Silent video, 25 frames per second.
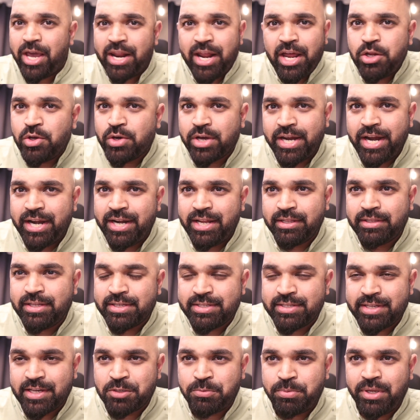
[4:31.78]
are you creating
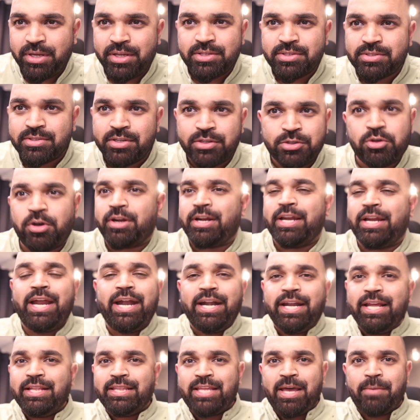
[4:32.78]
these experiences? You're
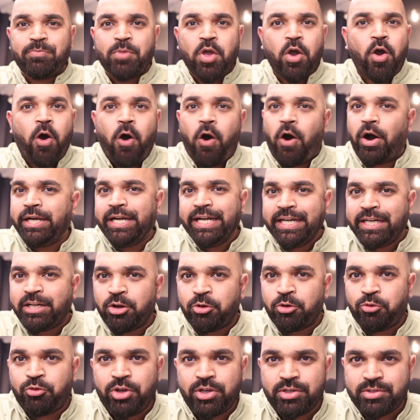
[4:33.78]
creating them on
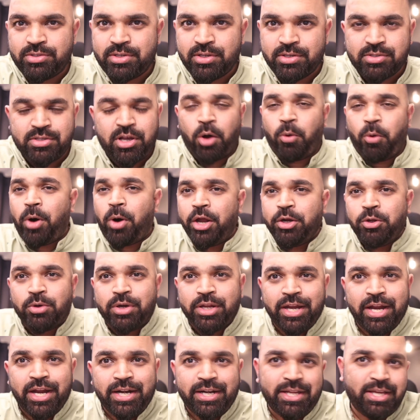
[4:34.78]
interfaces. How are you
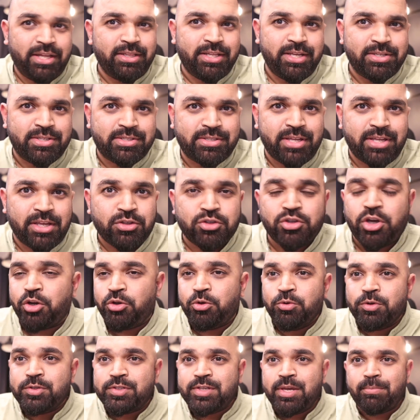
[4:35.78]
creating these things? You're
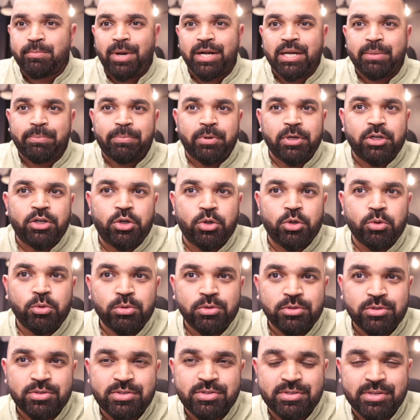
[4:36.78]
using multiple
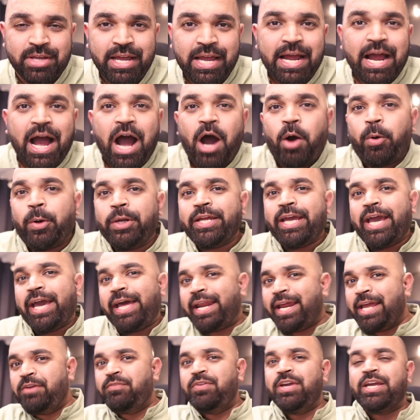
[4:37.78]
tools. How are you
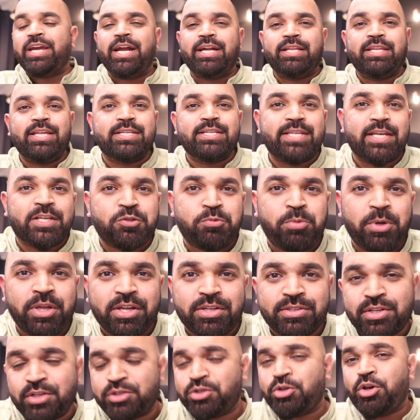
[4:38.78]
arriving at these
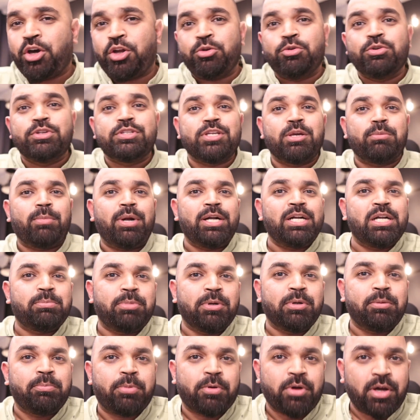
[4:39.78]
experiences? You're using
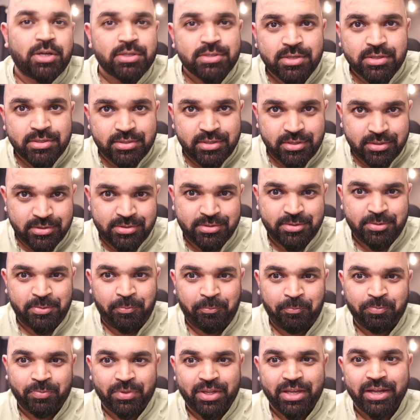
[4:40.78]
multiple processes,
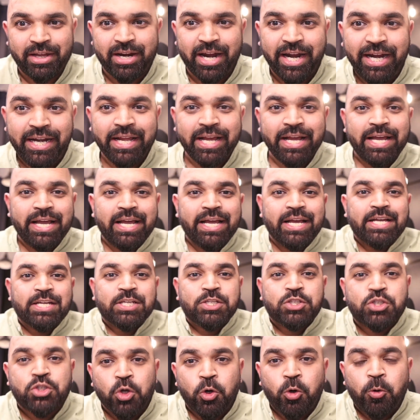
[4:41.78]
right?
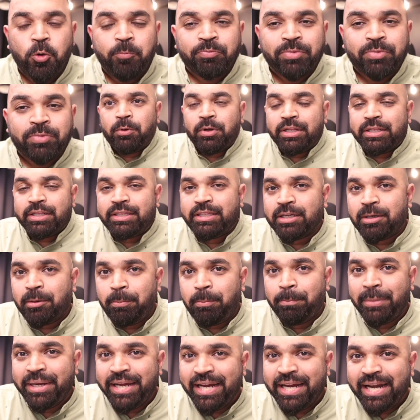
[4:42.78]
So the
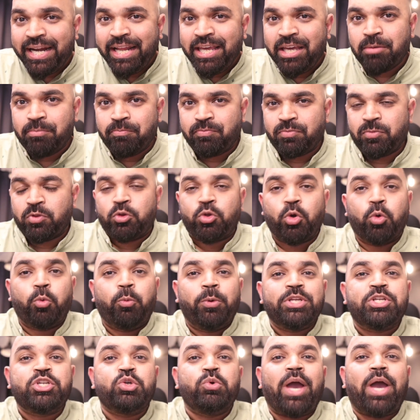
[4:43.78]
medium through
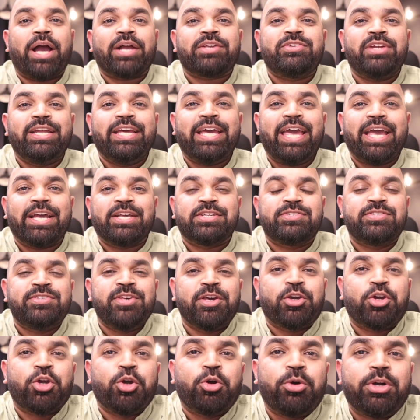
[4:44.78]
which you actually
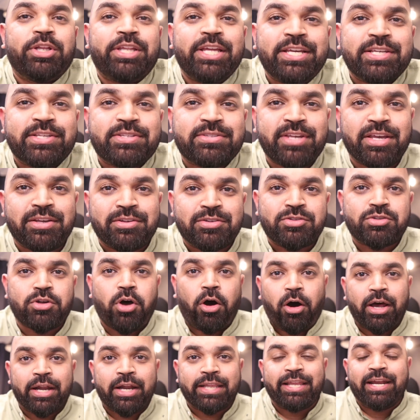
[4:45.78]
execute these things,
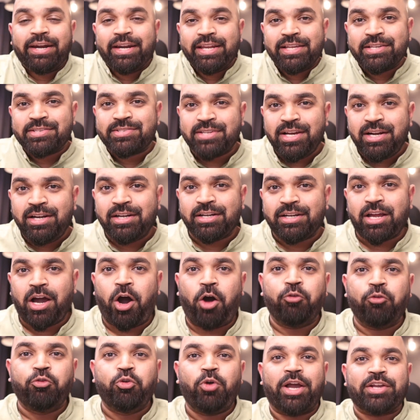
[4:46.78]
or the result,
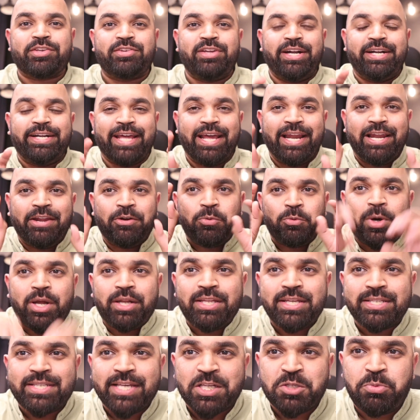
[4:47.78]
how you actually deliver
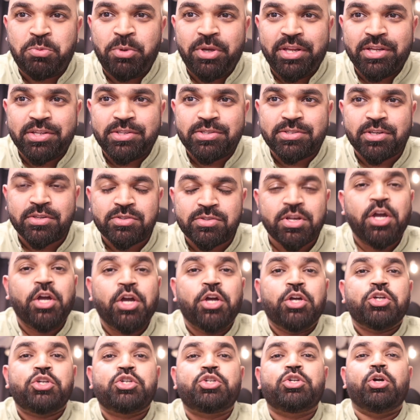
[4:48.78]
these experiences,
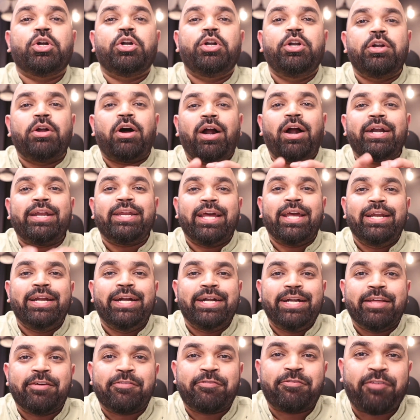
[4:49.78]
should not really
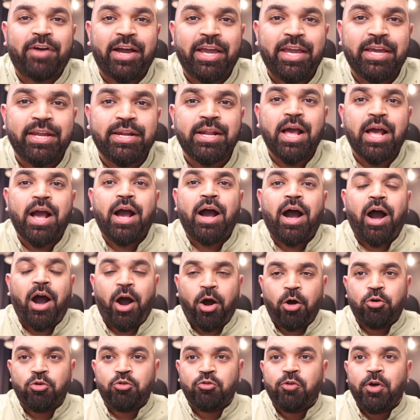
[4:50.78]
define
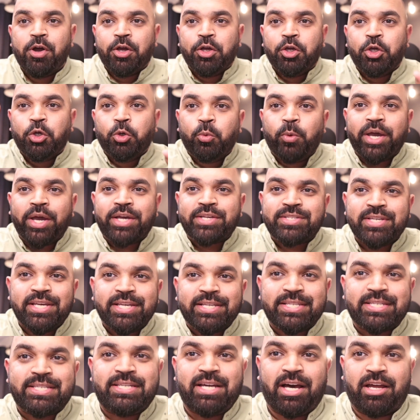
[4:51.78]
how UX
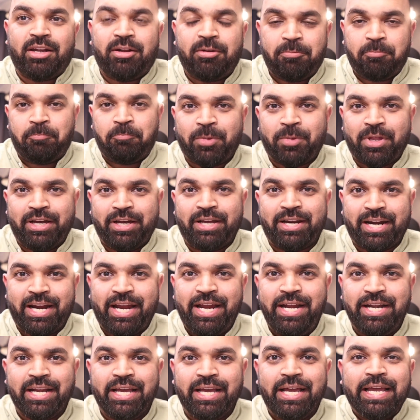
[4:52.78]
is done,
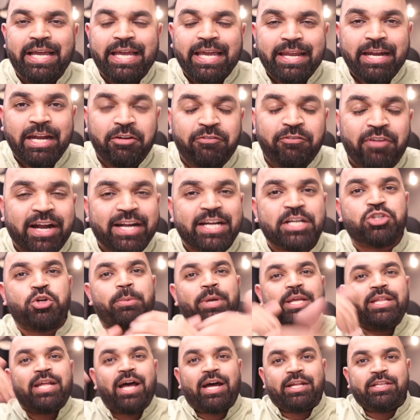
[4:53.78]
right? In fact, it should
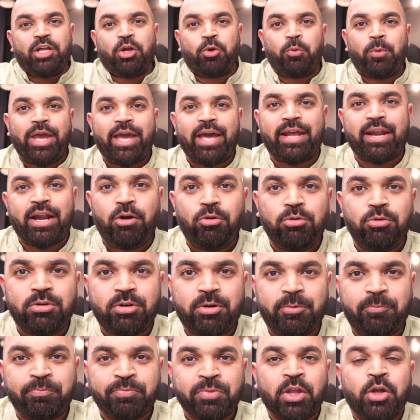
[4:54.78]
be the other way around.
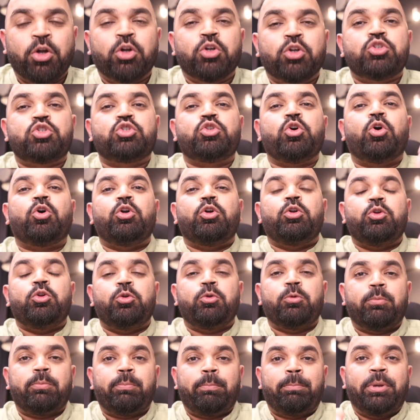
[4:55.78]
So
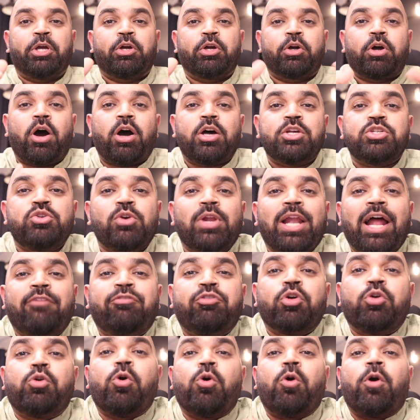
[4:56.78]
because you'll have
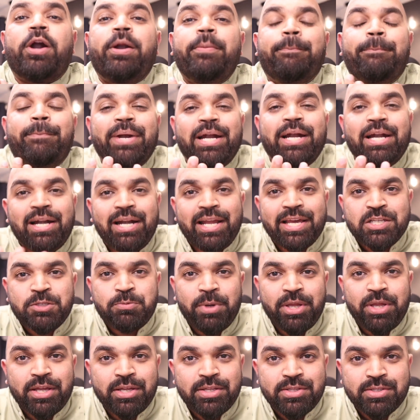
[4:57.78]
to go and build
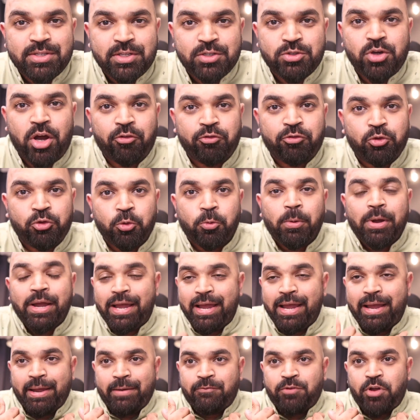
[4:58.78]
experiences, you have to
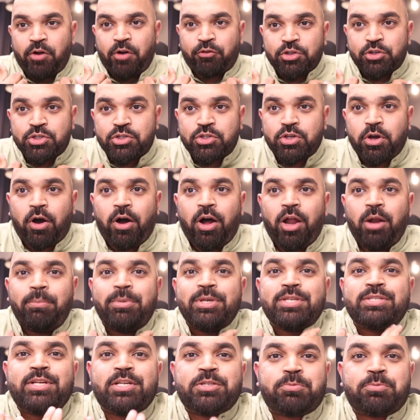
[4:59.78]
You have to solve
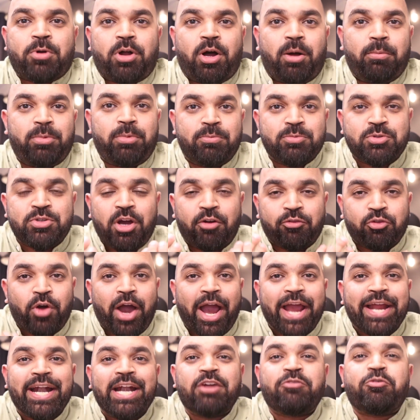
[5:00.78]
business problems. You have to
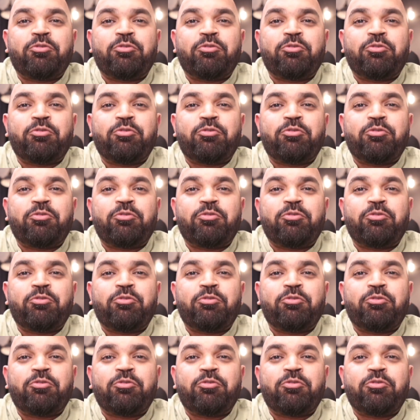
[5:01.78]
identify